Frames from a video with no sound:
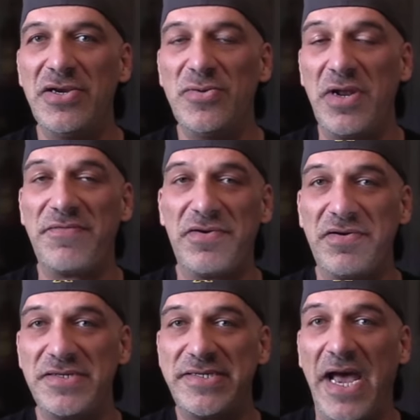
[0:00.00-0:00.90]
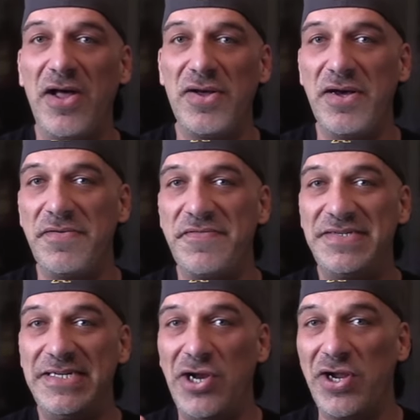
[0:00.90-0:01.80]
whatever style of
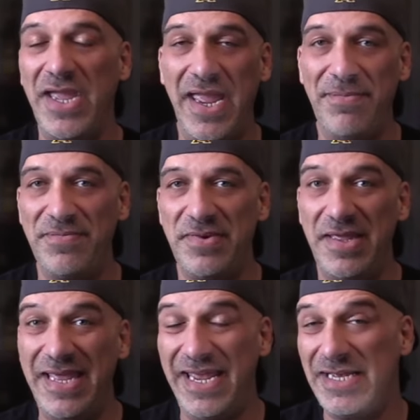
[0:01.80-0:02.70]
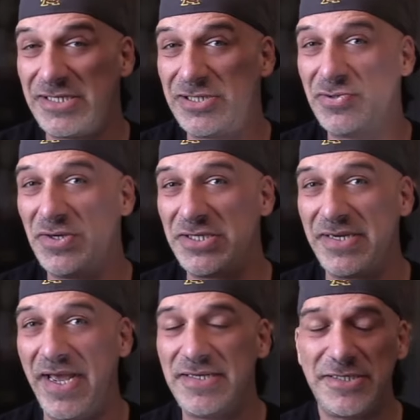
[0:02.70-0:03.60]
D D R game it is, which is
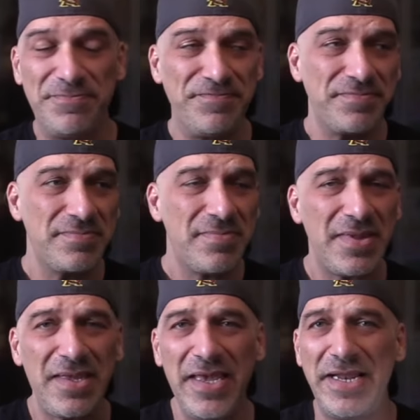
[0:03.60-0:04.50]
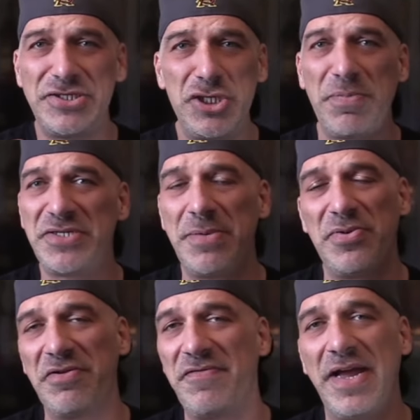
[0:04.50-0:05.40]
nice, and it's super
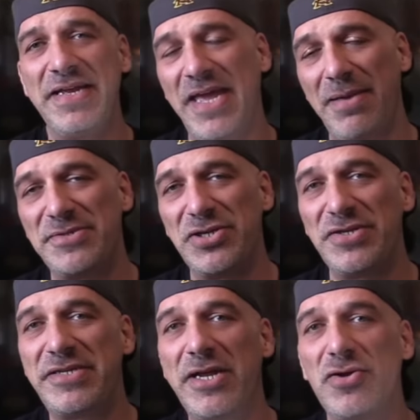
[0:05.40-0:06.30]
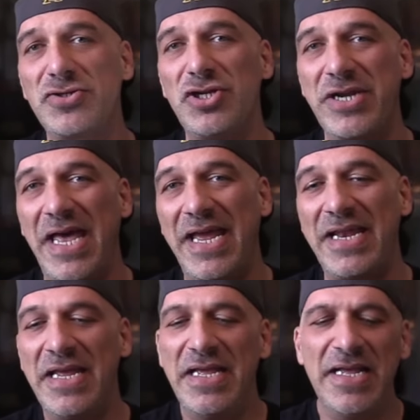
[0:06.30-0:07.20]
simple to find games. So let's take a closer look at it.
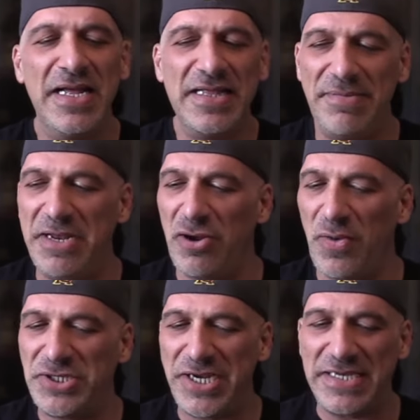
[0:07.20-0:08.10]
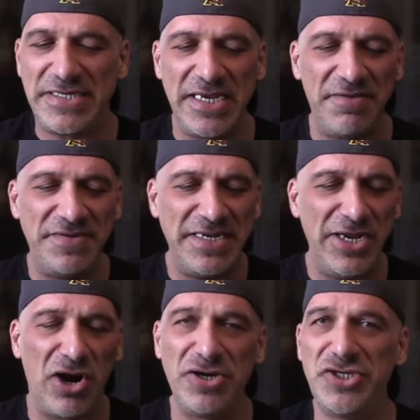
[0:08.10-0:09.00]
Let me know what you guys think of D
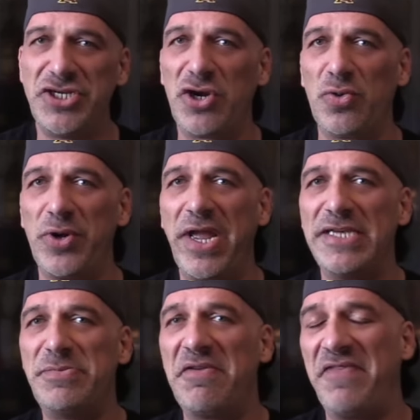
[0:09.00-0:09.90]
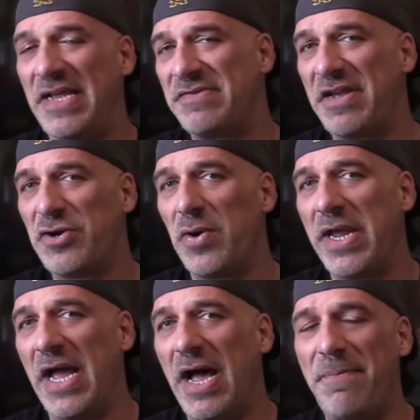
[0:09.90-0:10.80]
D R in general. Were you guys big fans of it
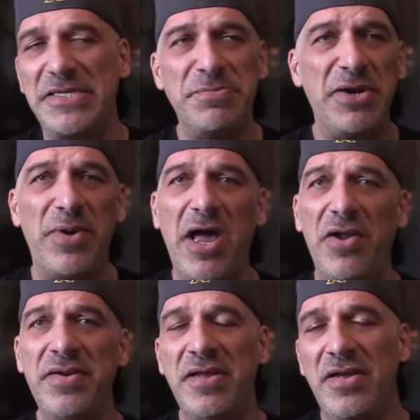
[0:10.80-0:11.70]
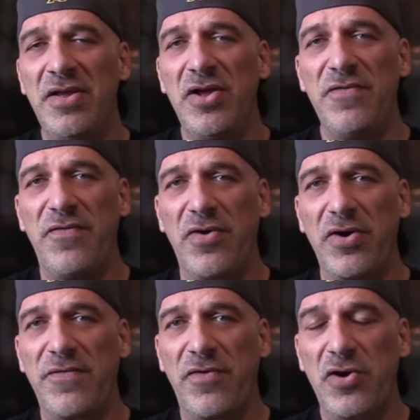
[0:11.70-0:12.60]
growing up? It's been around for,
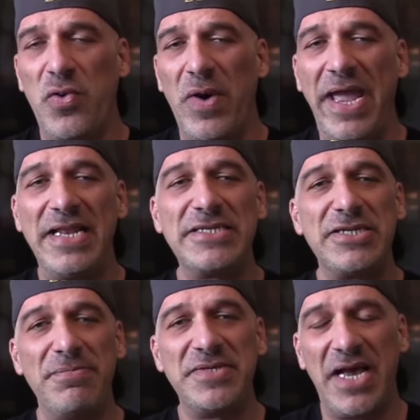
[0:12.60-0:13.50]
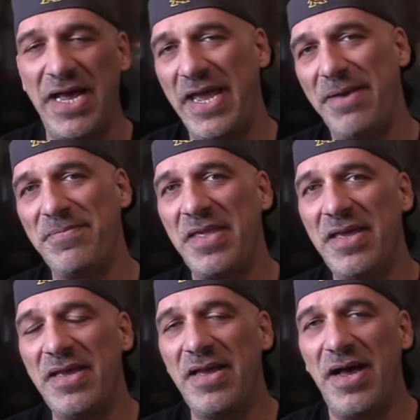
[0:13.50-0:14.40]
for quite some time,
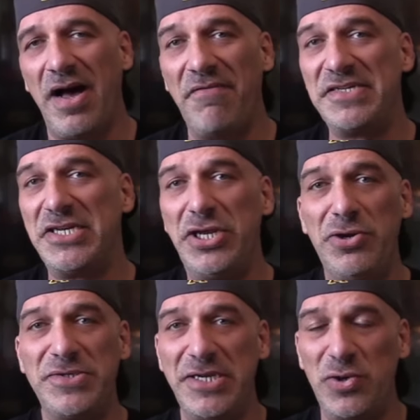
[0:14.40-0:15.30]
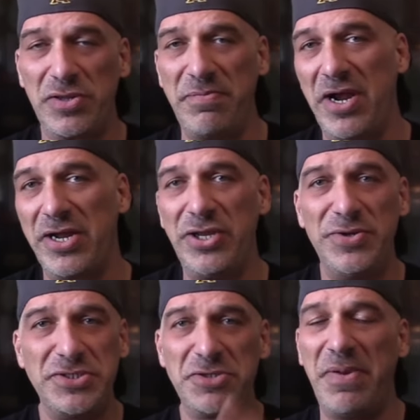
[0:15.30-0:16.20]
uh, obviously huge in North America,
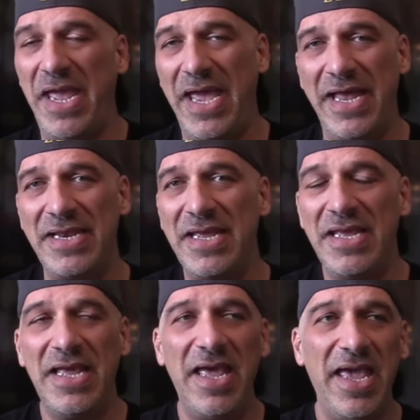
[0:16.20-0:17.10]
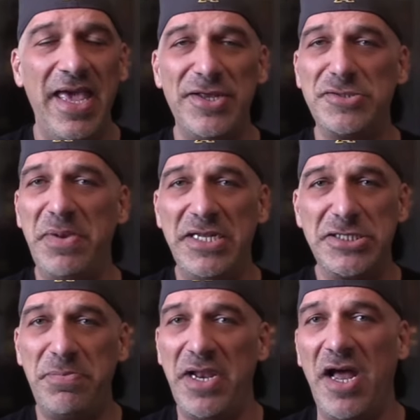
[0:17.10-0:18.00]
huge in Japan, and there's been
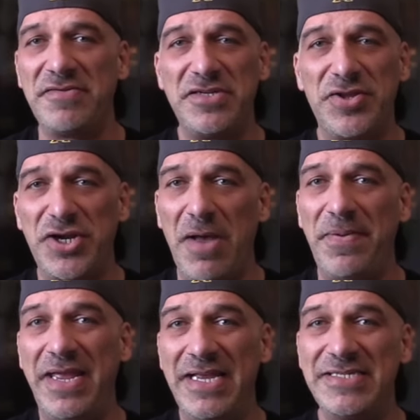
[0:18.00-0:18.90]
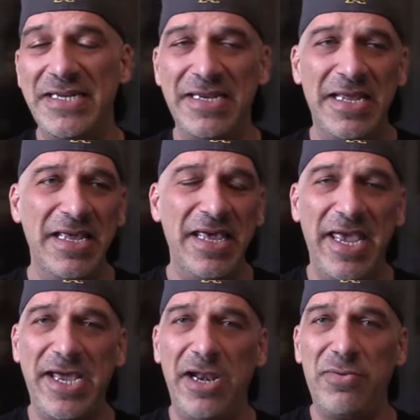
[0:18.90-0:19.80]
spin-offs and other companies, and
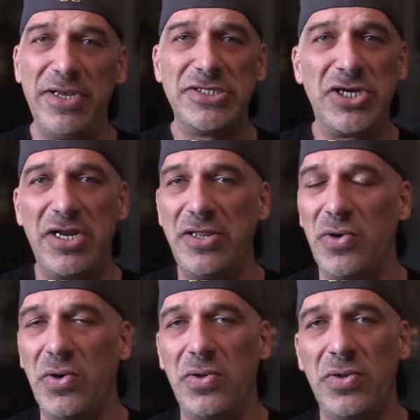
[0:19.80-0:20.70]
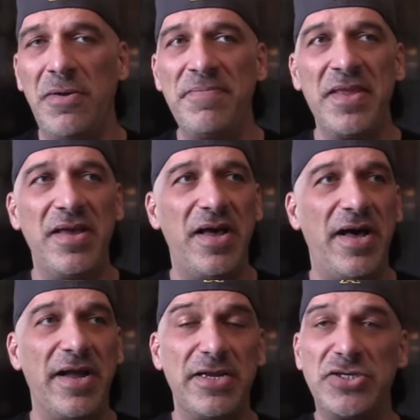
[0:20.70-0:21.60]
it kind of really started the whole
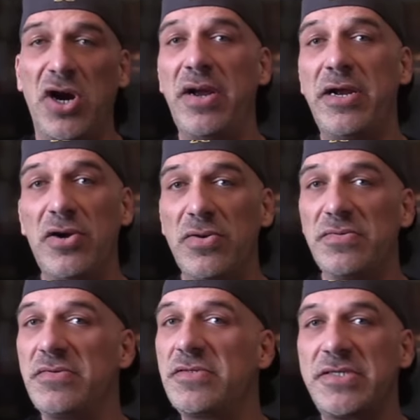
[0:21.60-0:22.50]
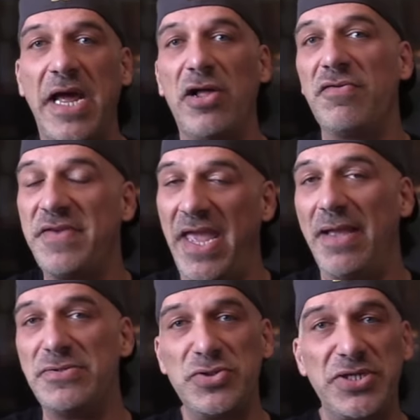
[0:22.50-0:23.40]
uh, Guitar Hero style of
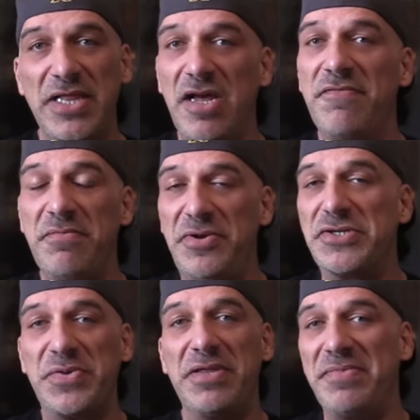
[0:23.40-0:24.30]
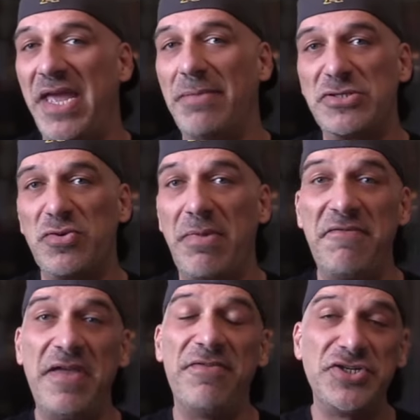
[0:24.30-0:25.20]
games, which I love. The music rhythm games is one of my
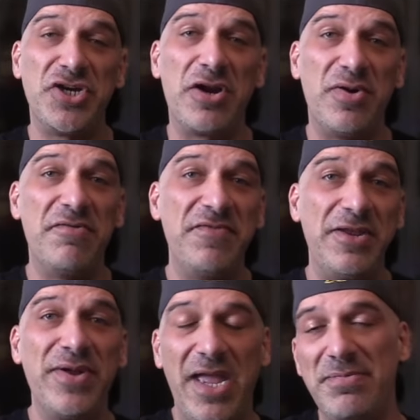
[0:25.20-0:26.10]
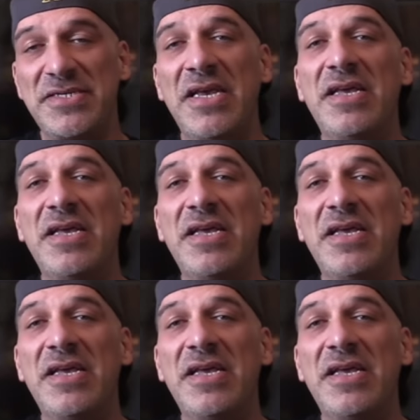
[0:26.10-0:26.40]
favorite genre of video games.